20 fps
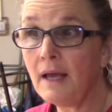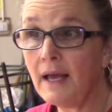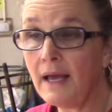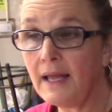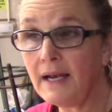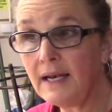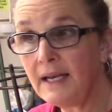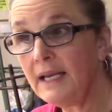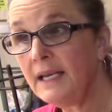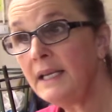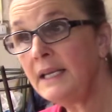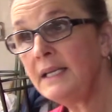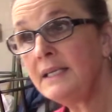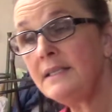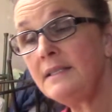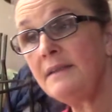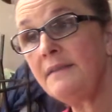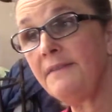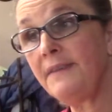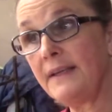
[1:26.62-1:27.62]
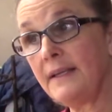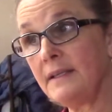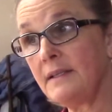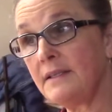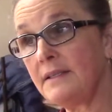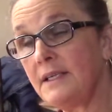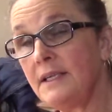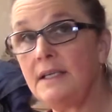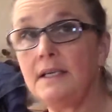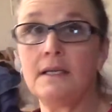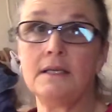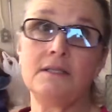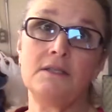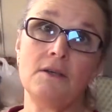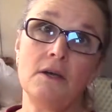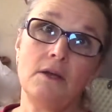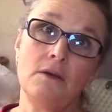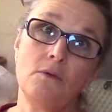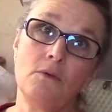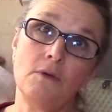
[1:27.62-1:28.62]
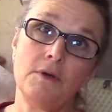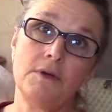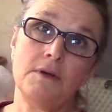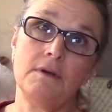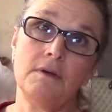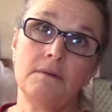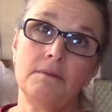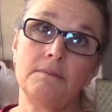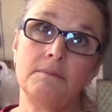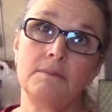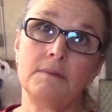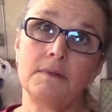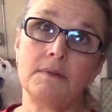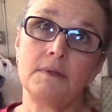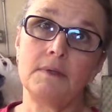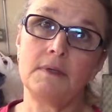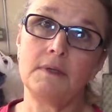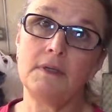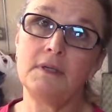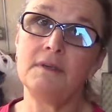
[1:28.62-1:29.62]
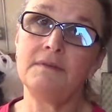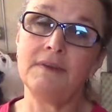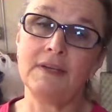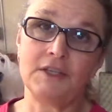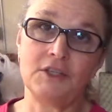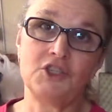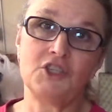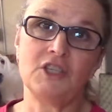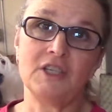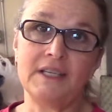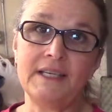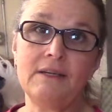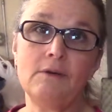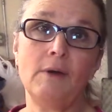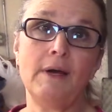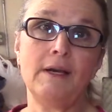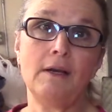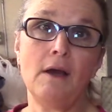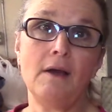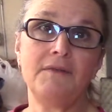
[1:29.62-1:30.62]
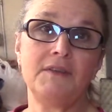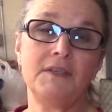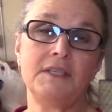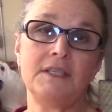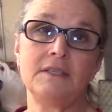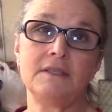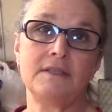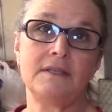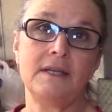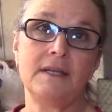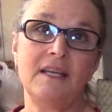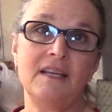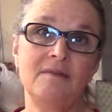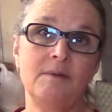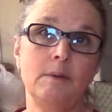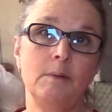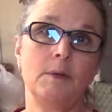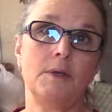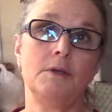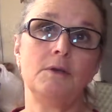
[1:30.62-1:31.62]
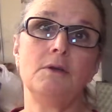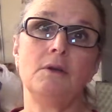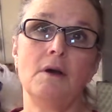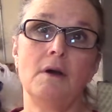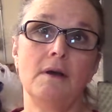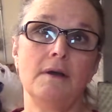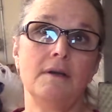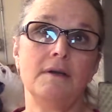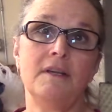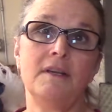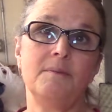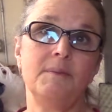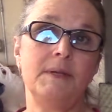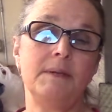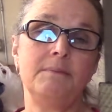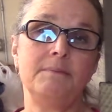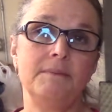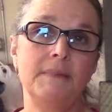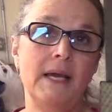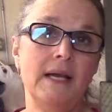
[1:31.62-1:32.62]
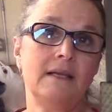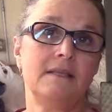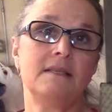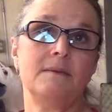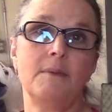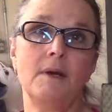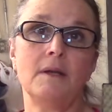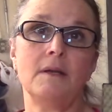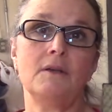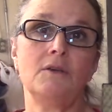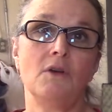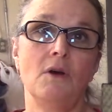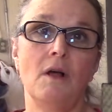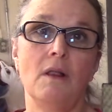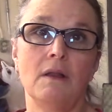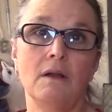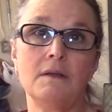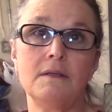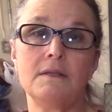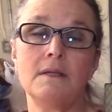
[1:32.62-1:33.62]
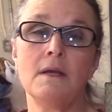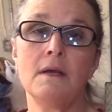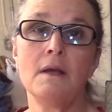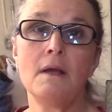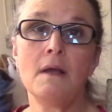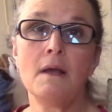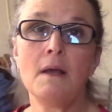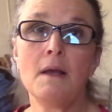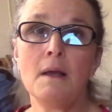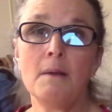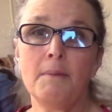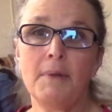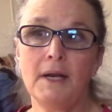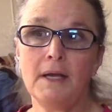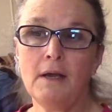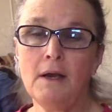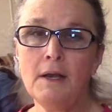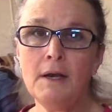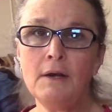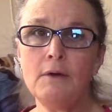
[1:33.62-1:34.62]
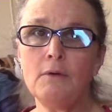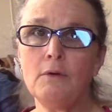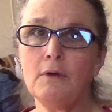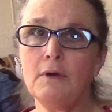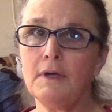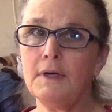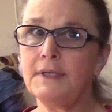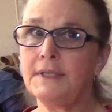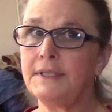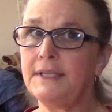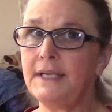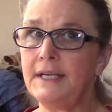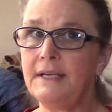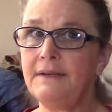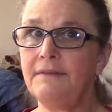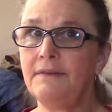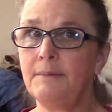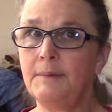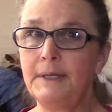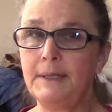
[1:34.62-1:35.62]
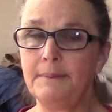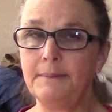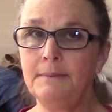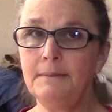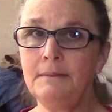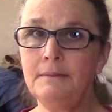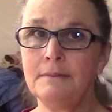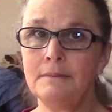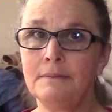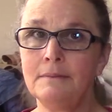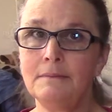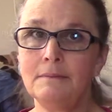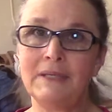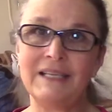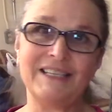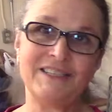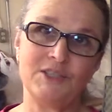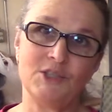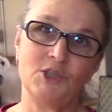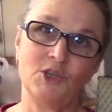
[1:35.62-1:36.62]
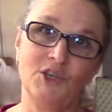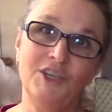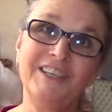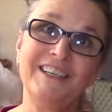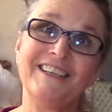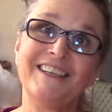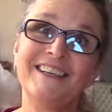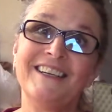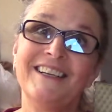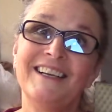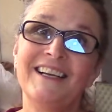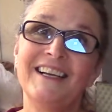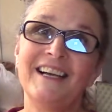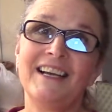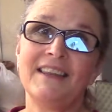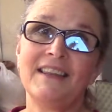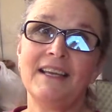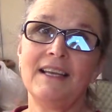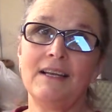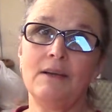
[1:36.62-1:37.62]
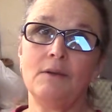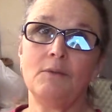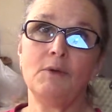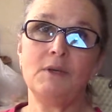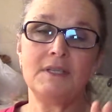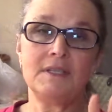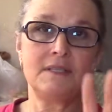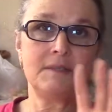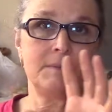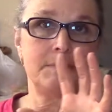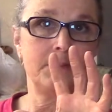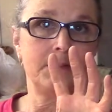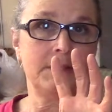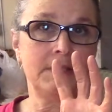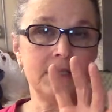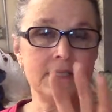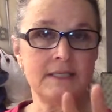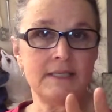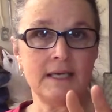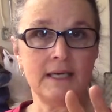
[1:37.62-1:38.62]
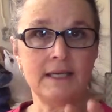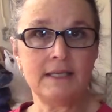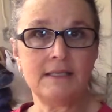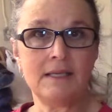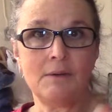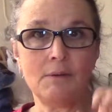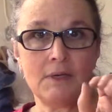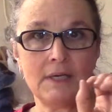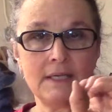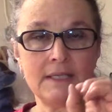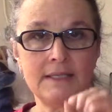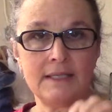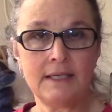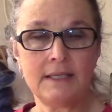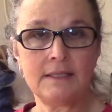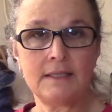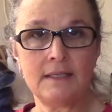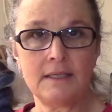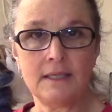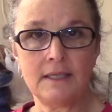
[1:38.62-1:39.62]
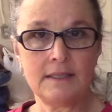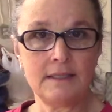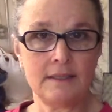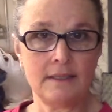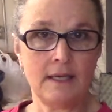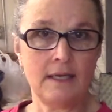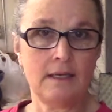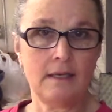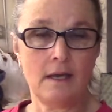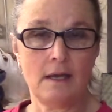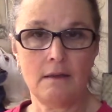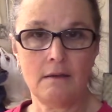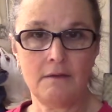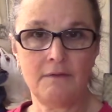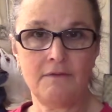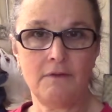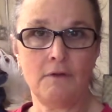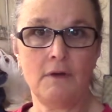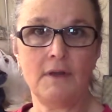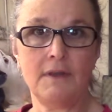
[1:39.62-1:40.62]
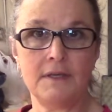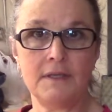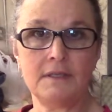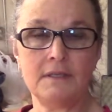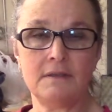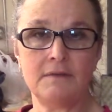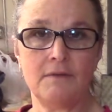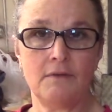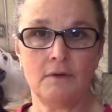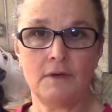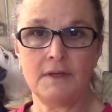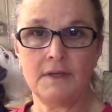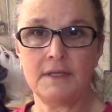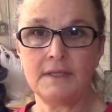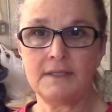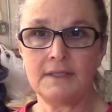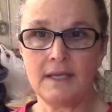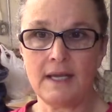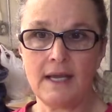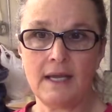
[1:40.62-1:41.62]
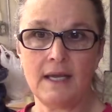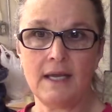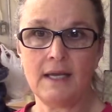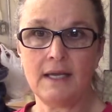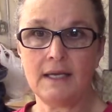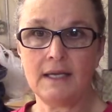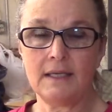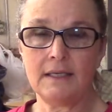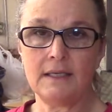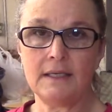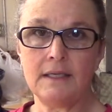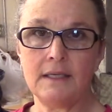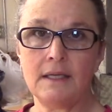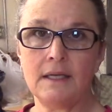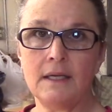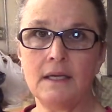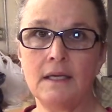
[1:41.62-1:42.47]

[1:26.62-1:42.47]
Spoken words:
And in his defense, he does not order conventionally. Quite often he'll say, give me what you got or give me X amount of dollars. But I got an order today from him, bless his heart, that was concise. I wanted 6 of these in that color and 4 of this and 4 of this. And